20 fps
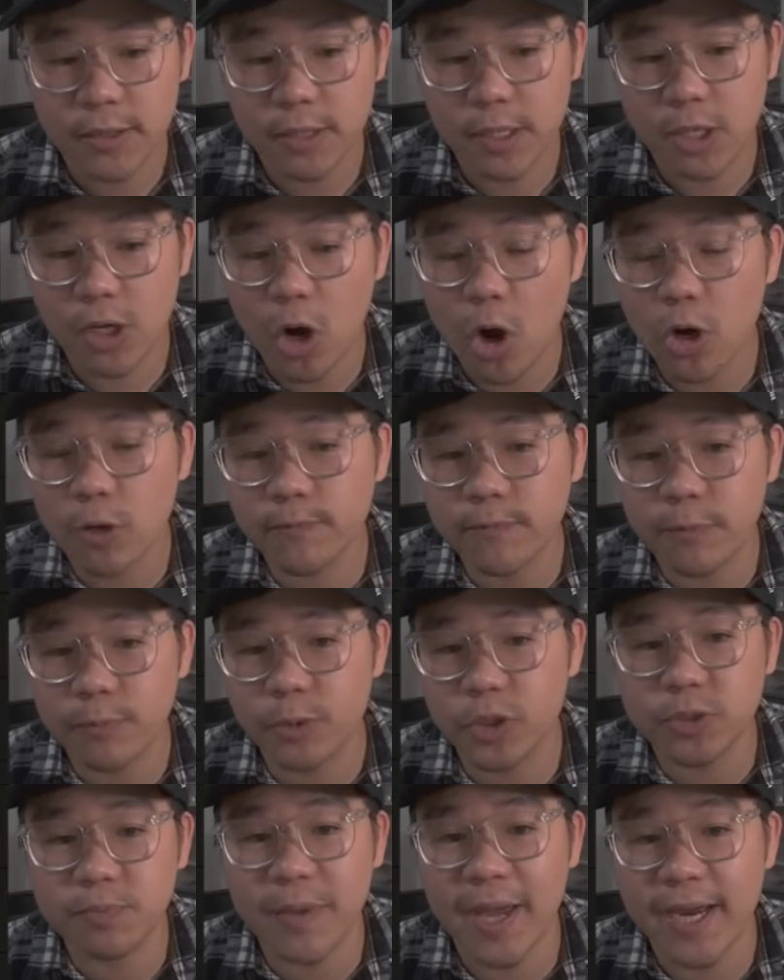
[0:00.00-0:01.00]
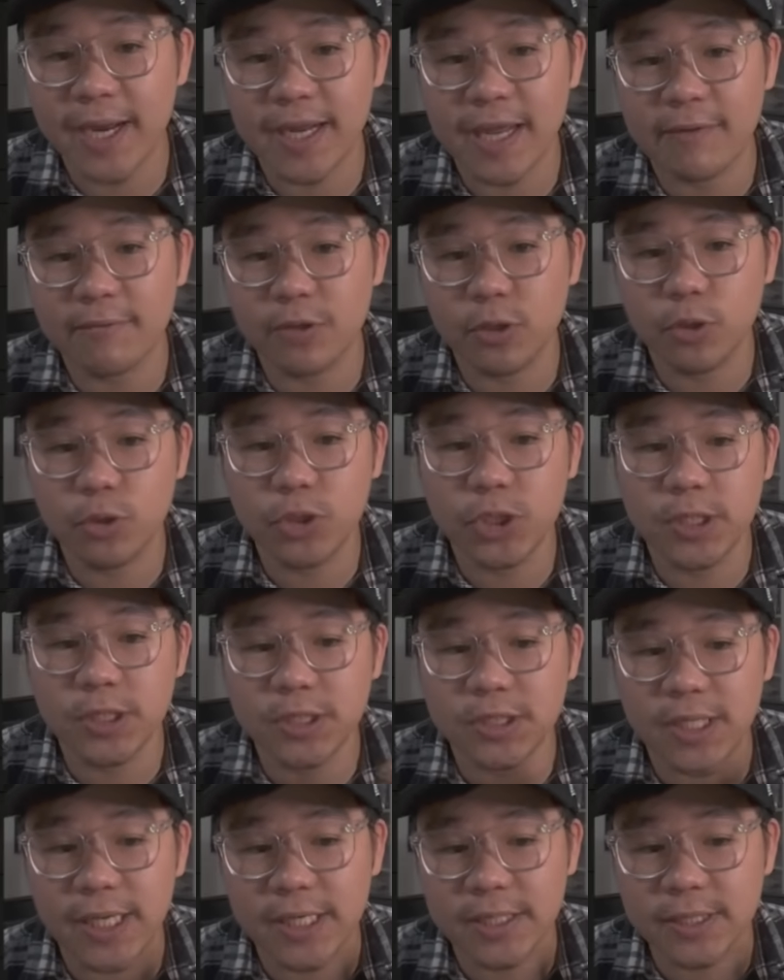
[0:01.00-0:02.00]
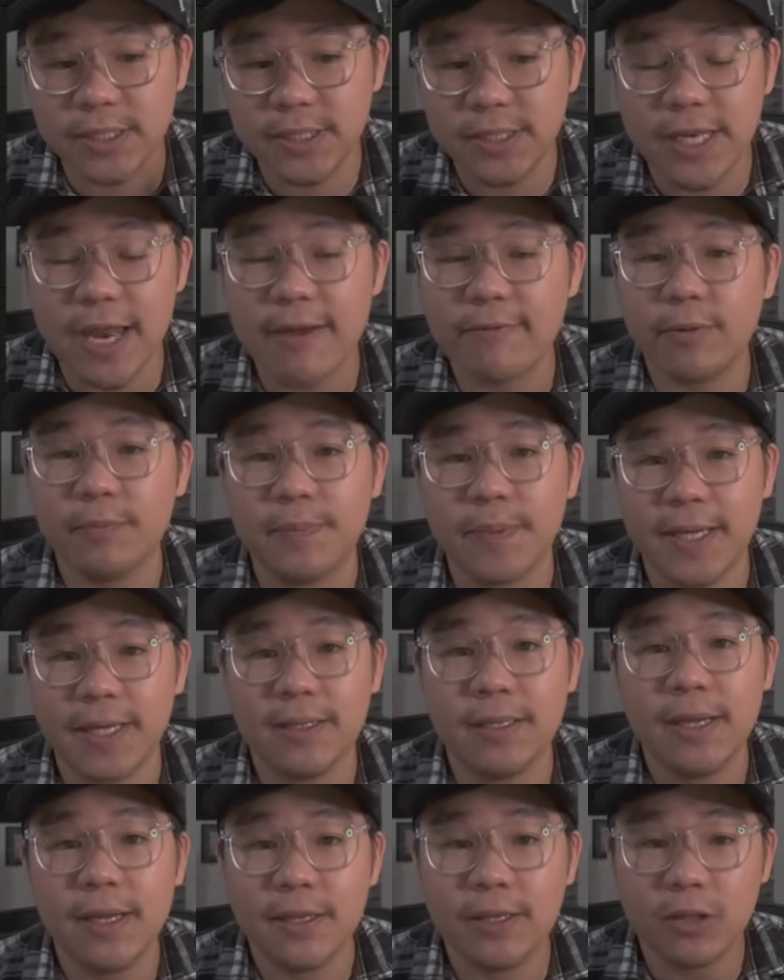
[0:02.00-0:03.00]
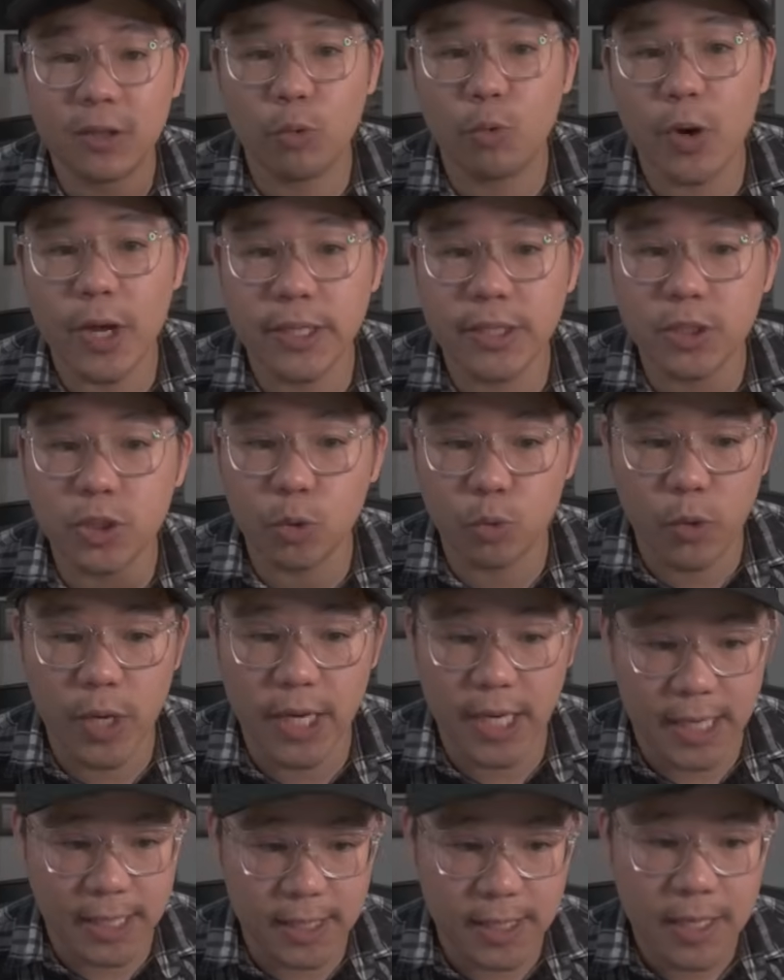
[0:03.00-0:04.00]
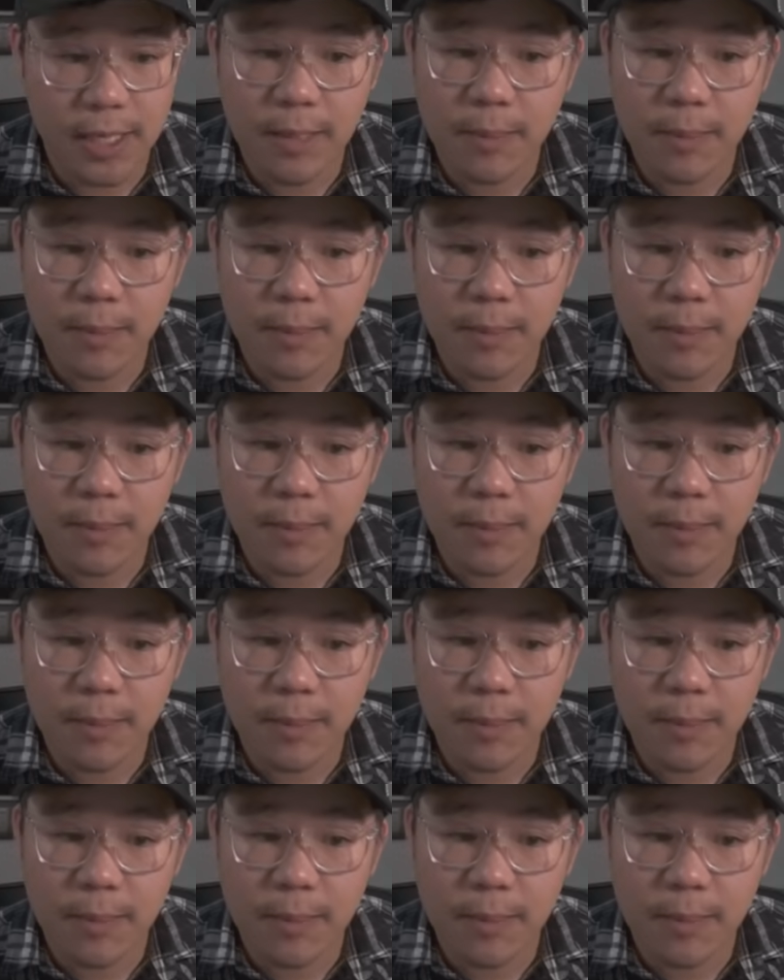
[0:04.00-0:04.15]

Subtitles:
The art from Prismatic Evolutions is never been the one to win it.